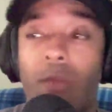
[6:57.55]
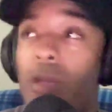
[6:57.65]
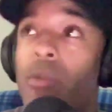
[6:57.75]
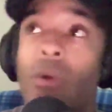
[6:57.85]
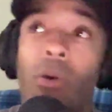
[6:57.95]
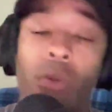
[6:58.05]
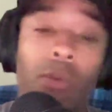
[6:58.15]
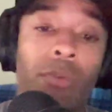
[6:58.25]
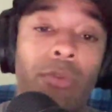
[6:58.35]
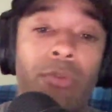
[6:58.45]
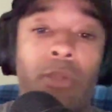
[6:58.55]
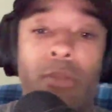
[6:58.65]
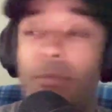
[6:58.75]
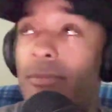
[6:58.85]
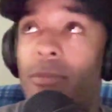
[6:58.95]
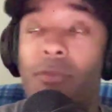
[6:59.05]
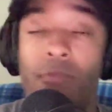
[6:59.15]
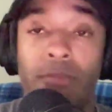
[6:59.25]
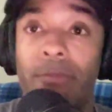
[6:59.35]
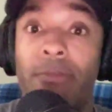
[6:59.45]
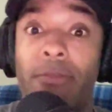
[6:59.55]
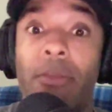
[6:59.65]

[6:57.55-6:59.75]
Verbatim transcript: Man, he was all over the the, the